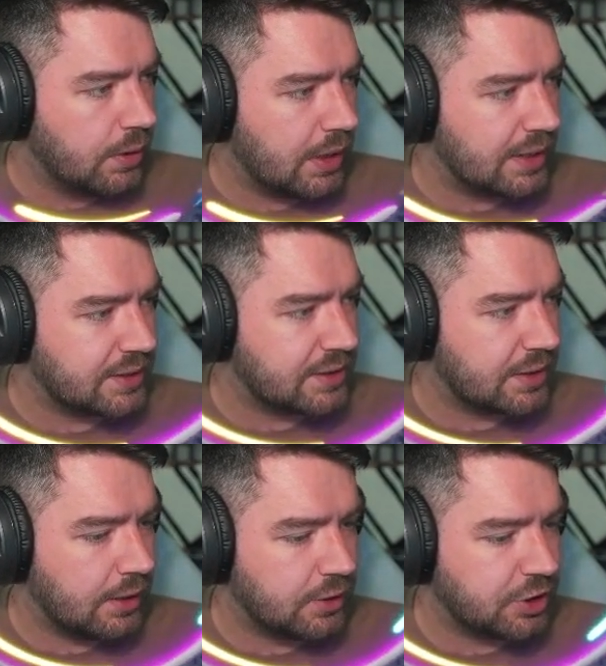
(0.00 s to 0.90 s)
as
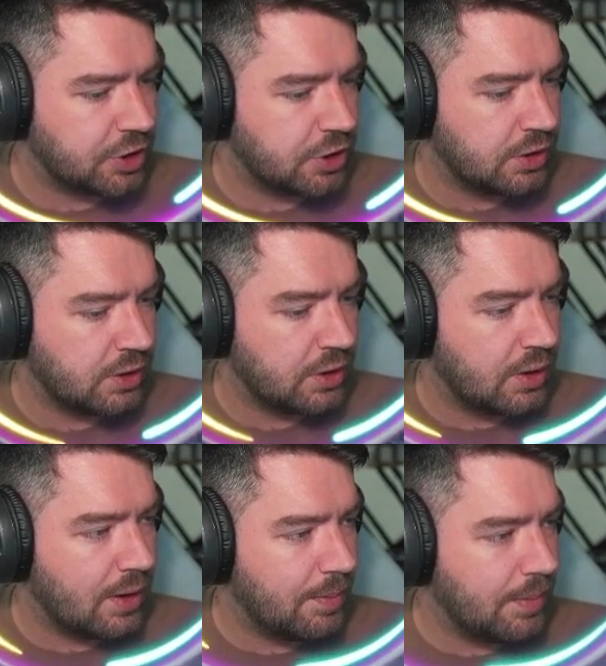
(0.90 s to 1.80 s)
such.
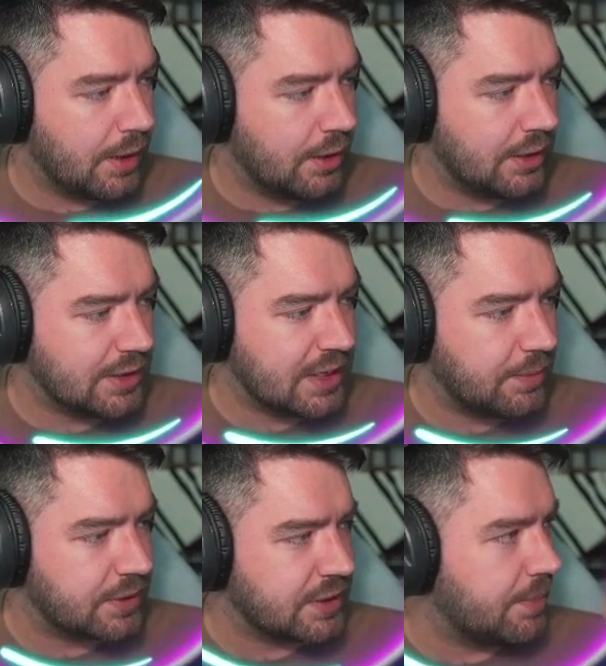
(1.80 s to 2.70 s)
But let's keep
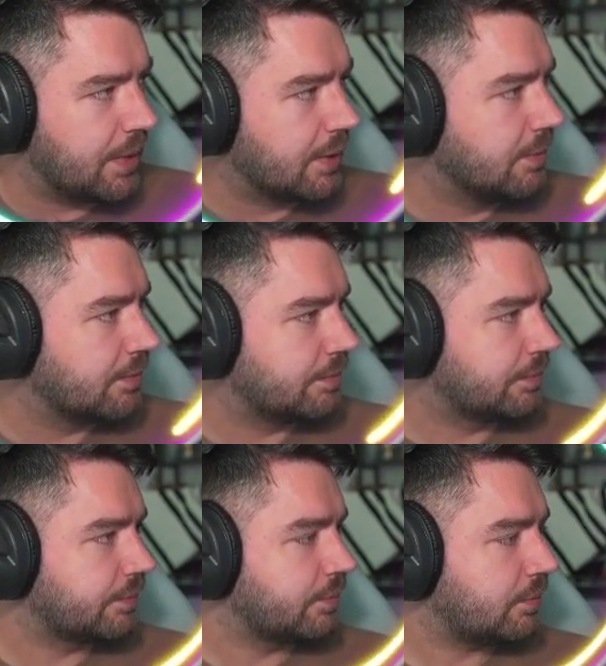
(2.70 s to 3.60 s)
on skipping.
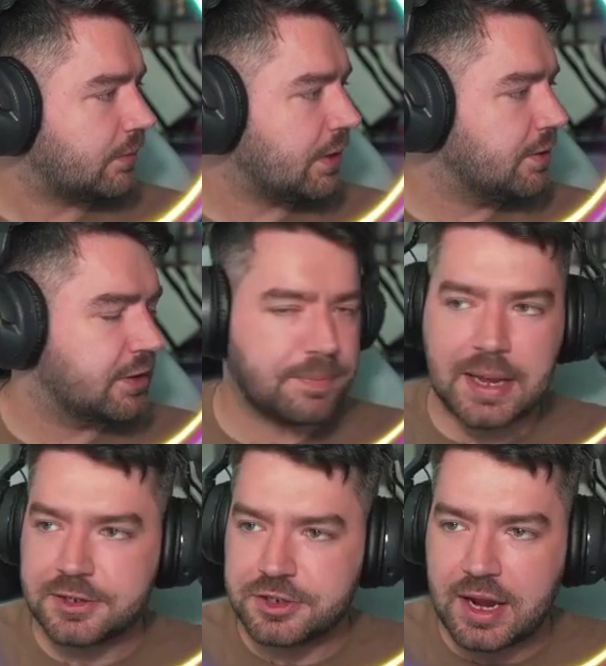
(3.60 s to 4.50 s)
So,
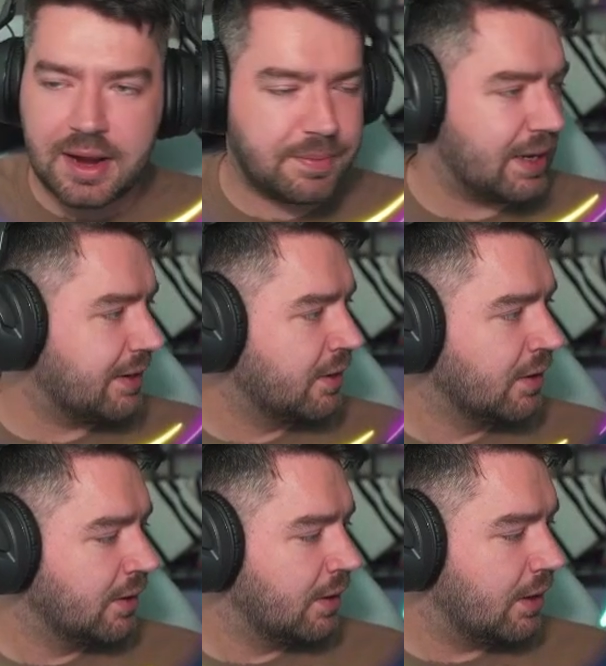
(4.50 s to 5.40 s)
passenger airplane.
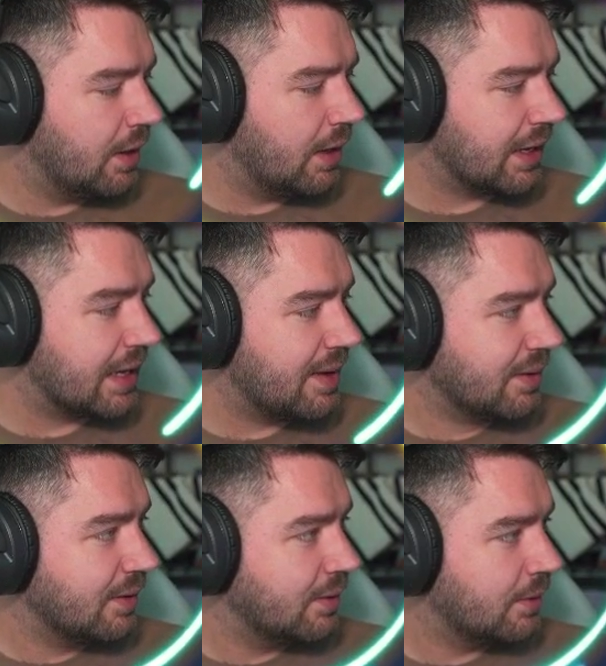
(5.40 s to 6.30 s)
Again.
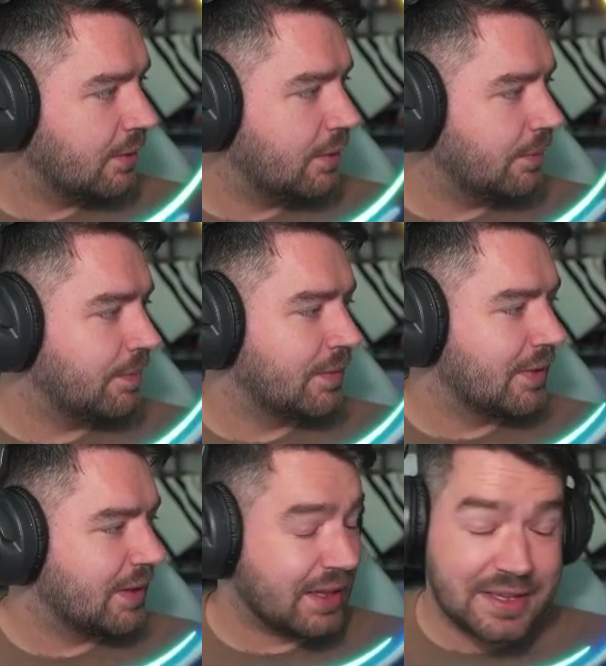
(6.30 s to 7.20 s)

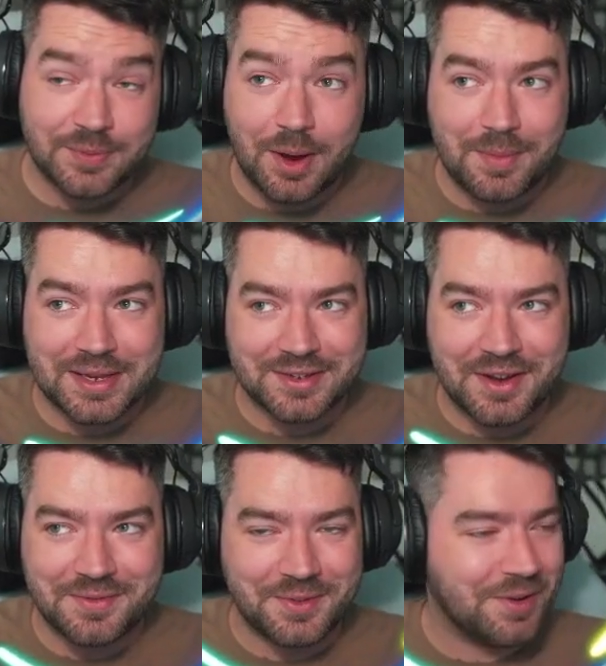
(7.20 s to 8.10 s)
Now, this is what I'm excited
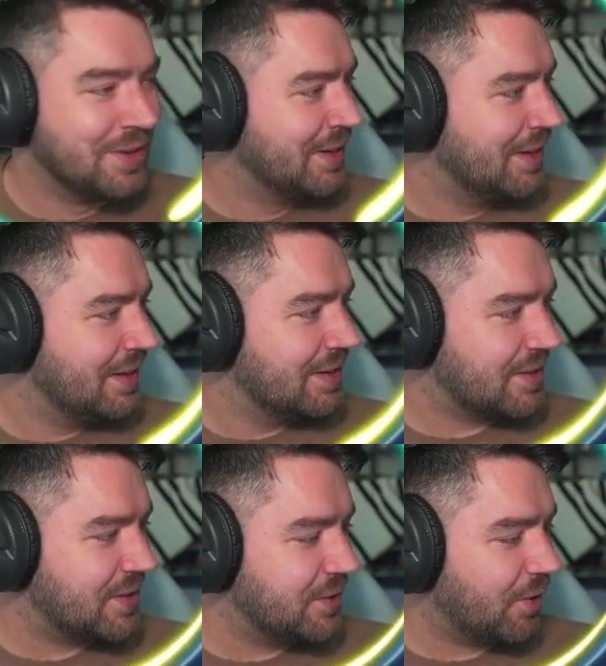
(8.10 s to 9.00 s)
for. So
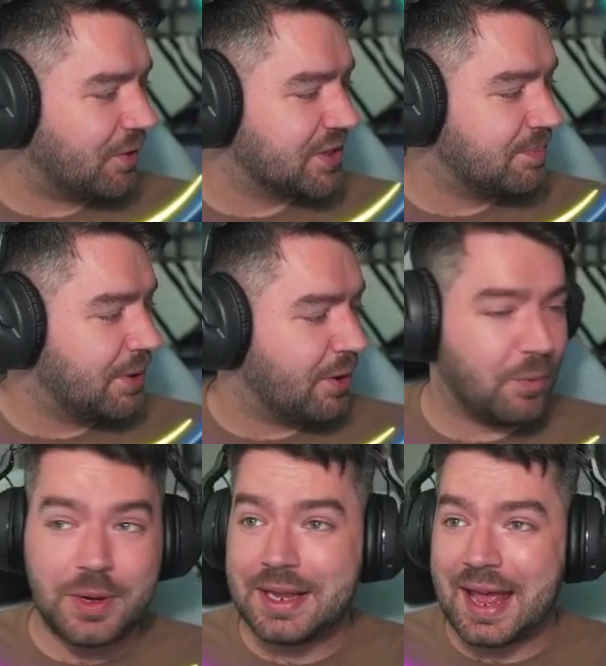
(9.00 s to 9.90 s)
2 dots, but
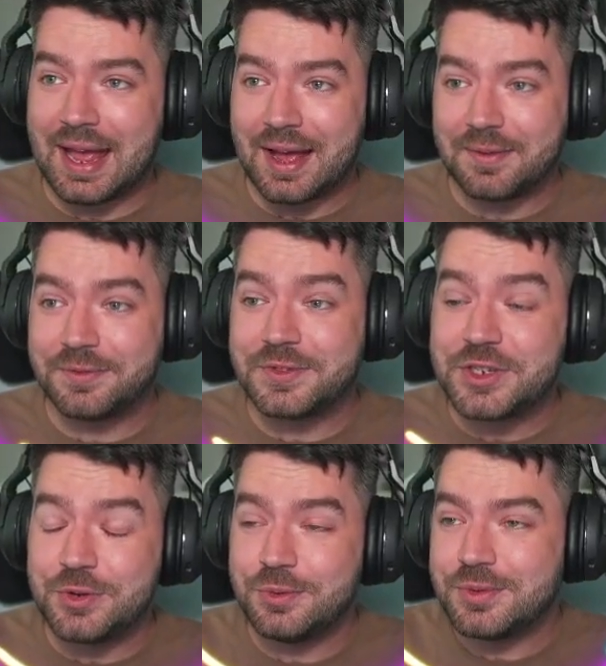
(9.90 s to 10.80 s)
we have 2